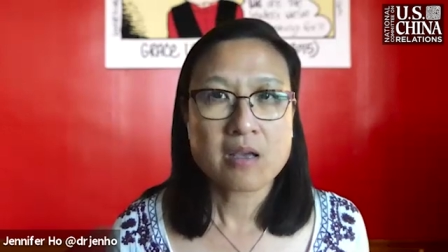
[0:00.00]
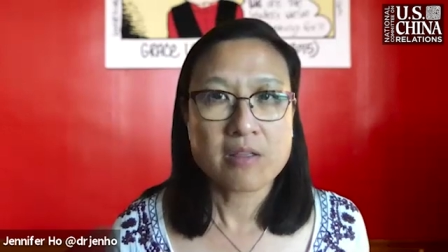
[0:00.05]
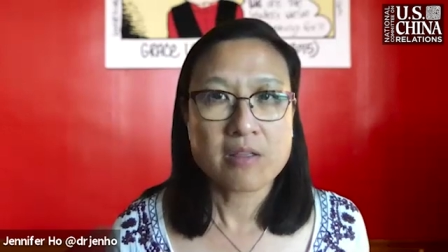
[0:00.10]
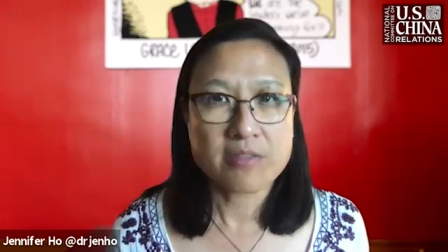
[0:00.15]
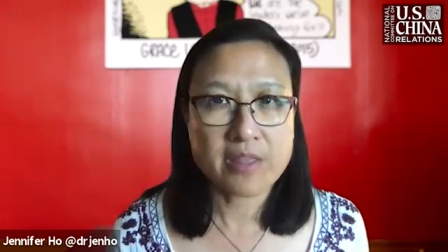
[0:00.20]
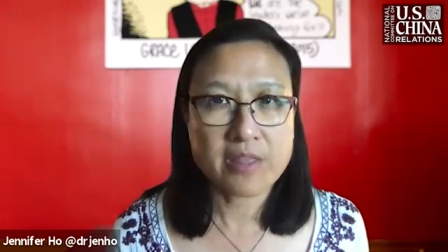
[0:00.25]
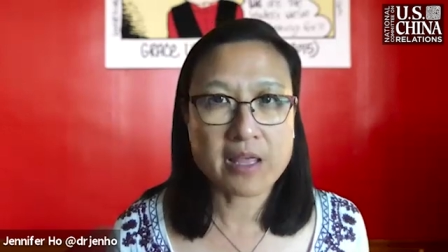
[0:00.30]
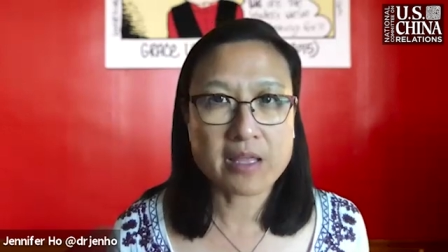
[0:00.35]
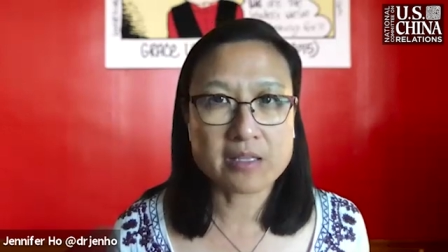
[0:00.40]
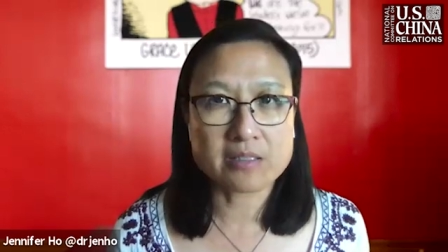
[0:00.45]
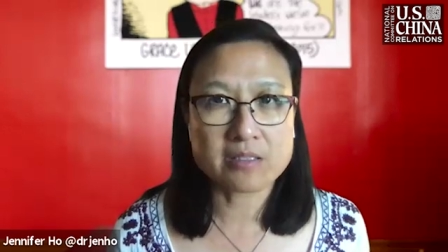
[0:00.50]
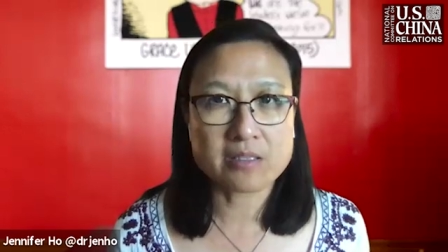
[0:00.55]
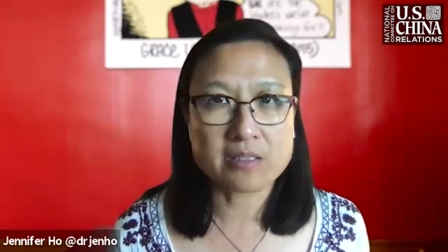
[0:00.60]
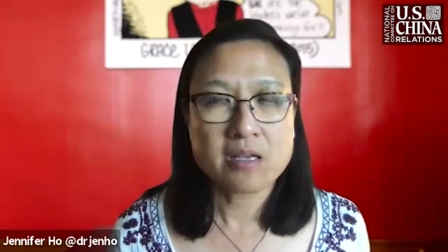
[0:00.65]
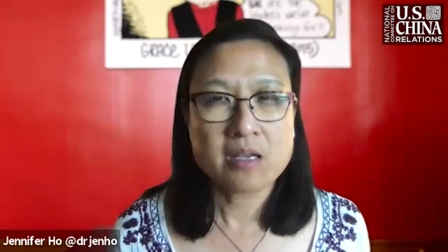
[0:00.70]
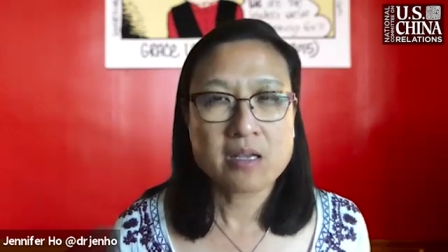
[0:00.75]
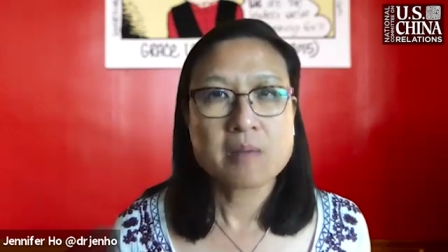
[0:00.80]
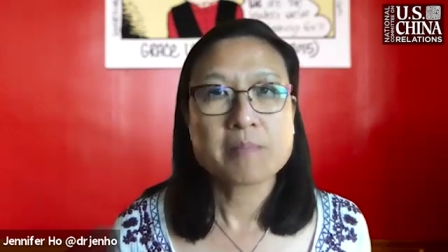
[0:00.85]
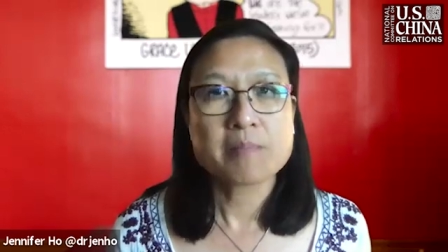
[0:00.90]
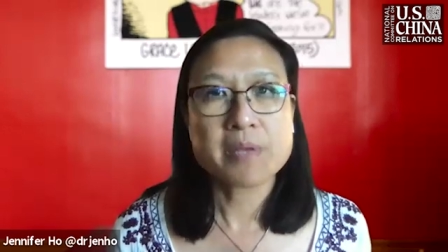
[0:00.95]
than
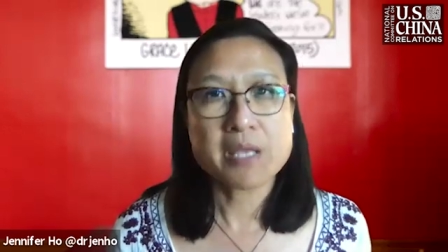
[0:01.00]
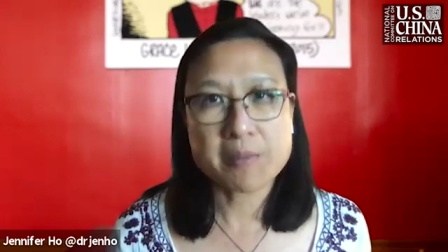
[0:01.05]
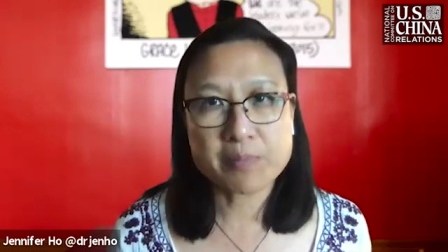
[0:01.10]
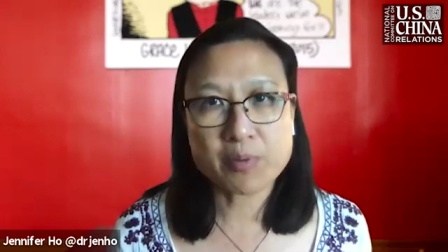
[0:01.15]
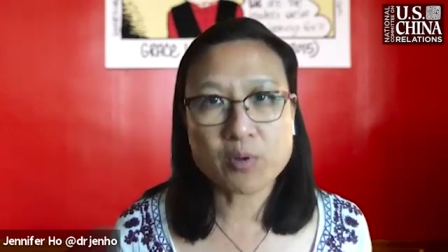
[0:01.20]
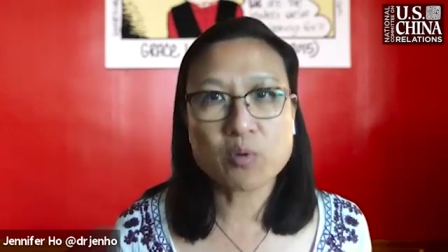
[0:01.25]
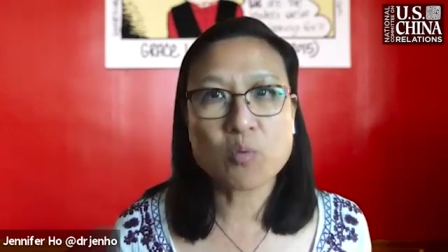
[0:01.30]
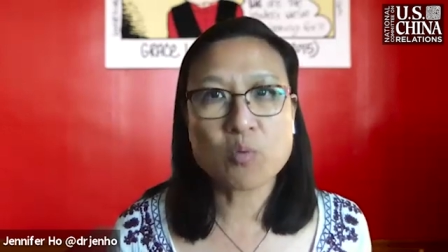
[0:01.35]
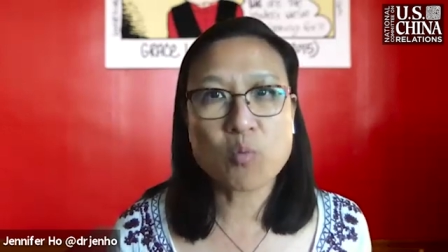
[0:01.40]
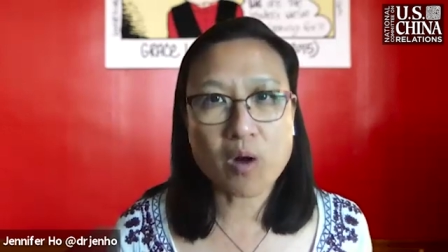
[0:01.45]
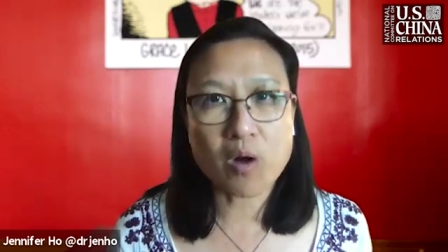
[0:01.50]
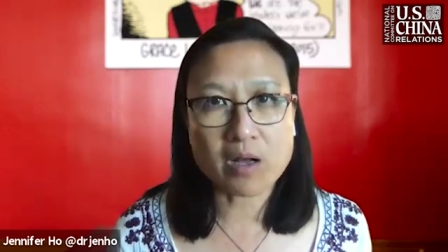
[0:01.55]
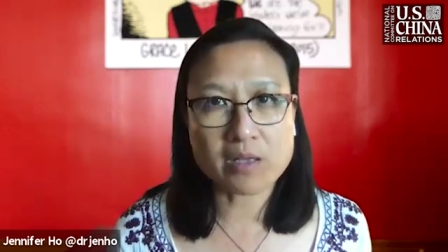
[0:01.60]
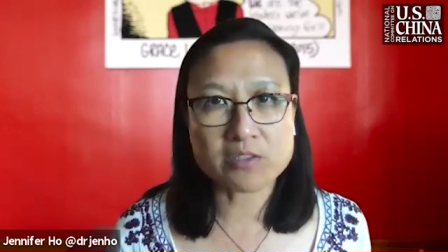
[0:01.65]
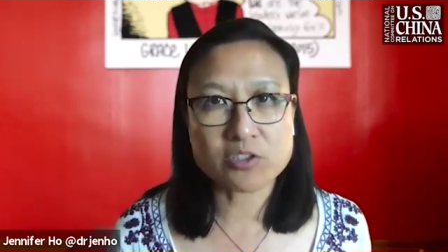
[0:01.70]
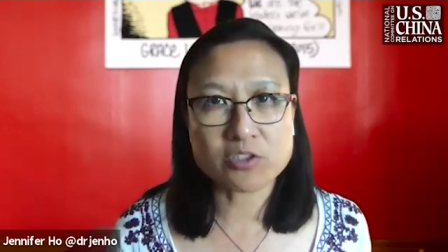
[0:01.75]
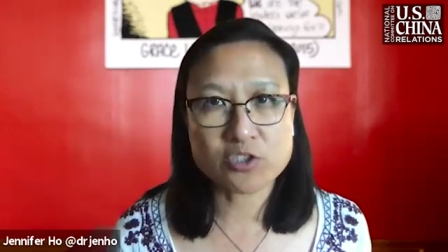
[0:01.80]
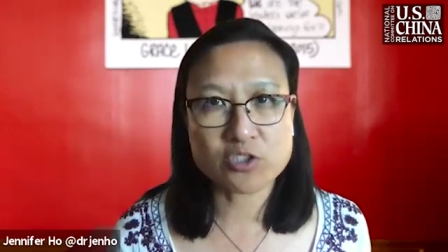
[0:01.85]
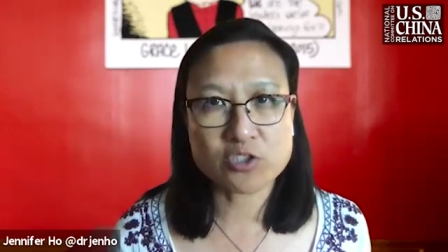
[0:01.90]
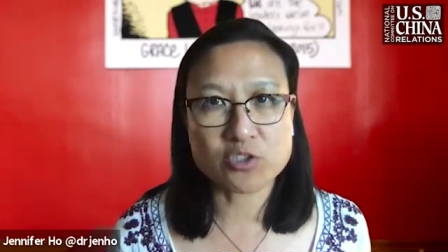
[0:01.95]
people want
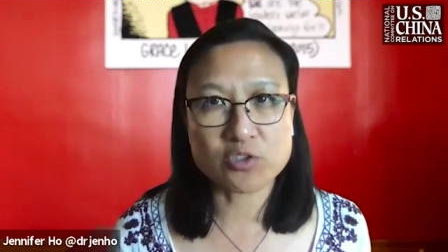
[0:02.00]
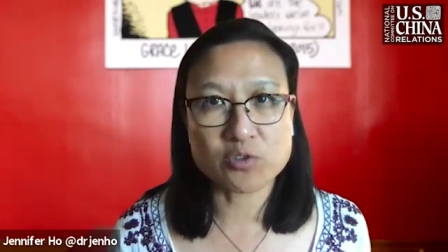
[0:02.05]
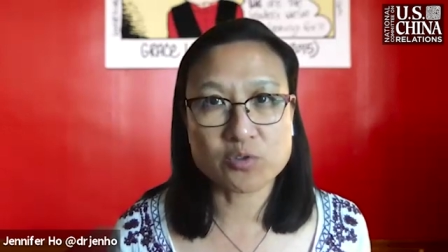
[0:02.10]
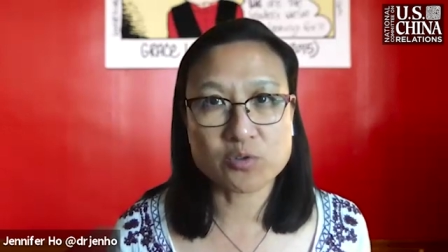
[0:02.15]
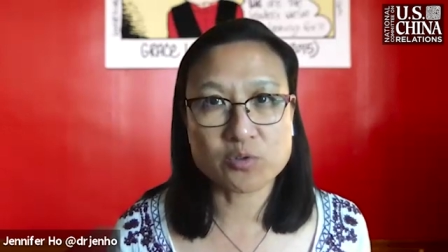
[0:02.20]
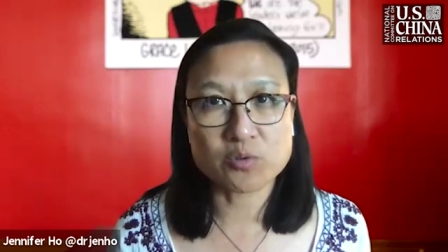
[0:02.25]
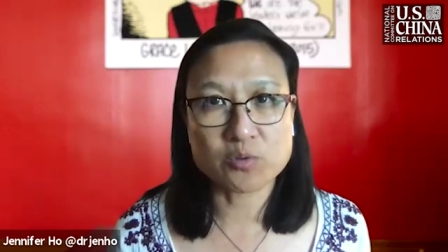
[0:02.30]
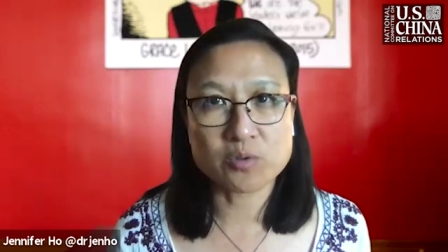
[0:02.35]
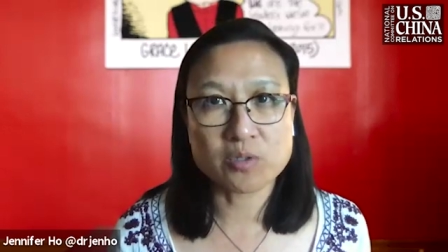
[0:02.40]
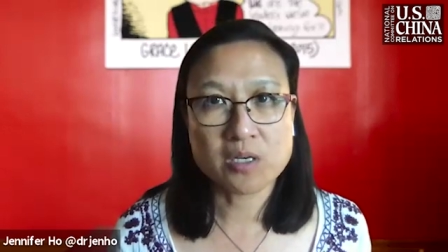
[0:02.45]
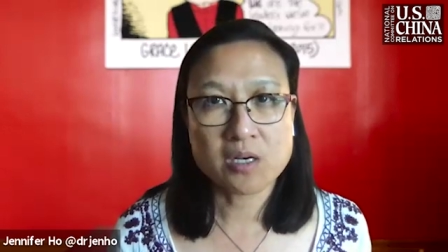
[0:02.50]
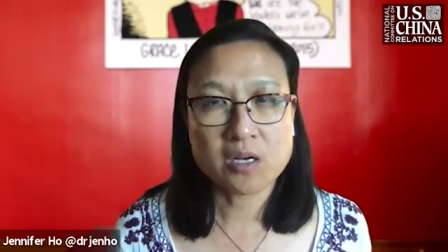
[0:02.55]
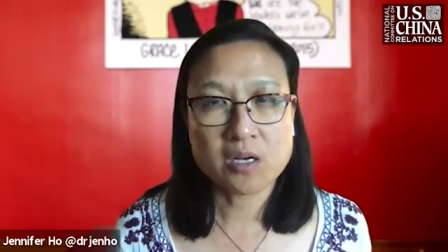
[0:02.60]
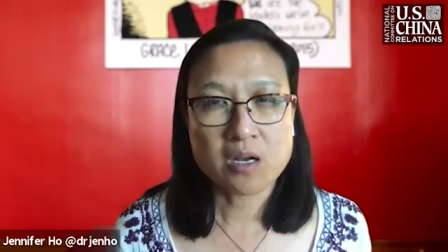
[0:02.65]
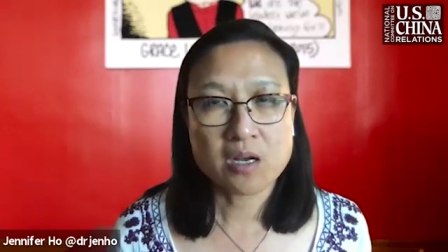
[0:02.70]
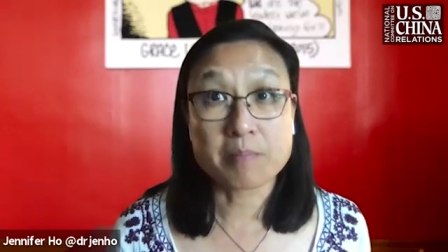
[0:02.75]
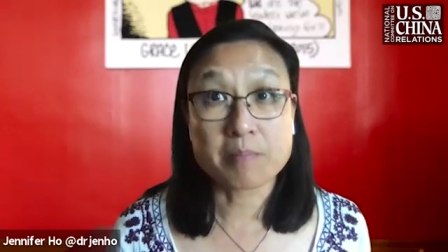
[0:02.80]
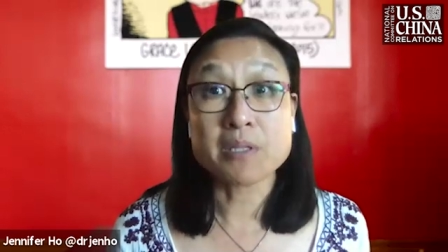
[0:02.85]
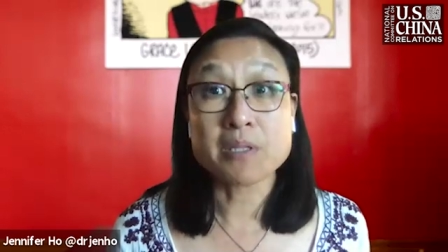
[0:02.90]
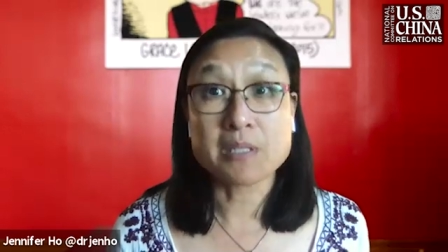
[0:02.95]
to
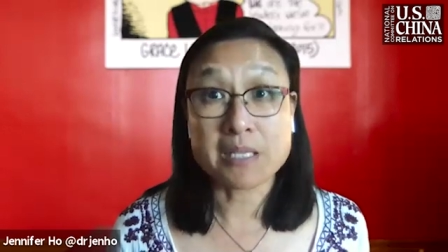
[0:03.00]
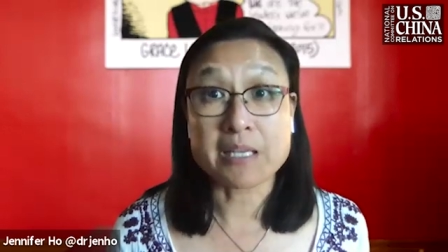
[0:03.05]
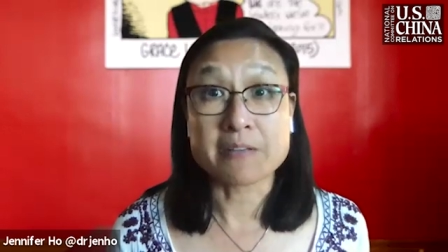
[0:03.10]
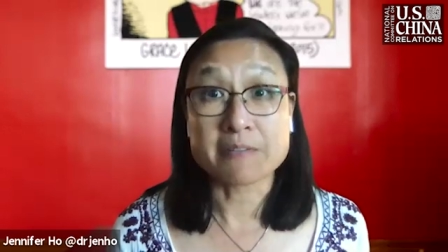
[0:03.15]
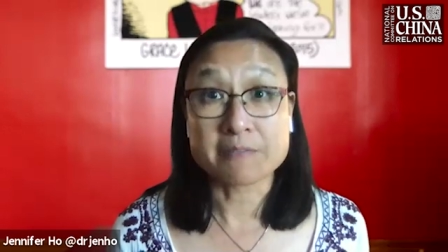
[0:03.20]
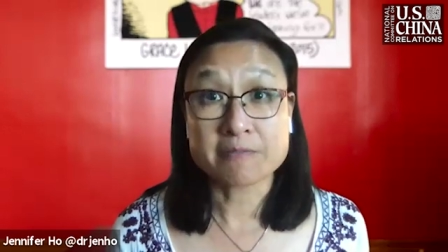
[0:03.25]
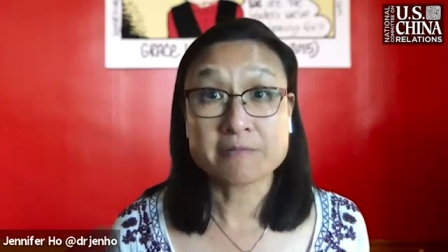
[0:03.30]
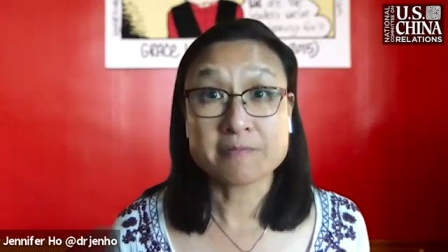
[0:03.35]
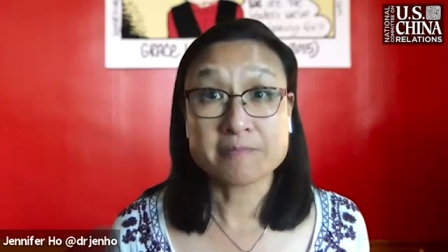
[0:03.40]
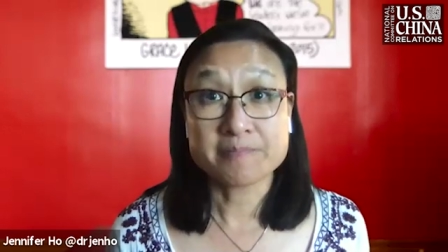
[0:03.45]
believe.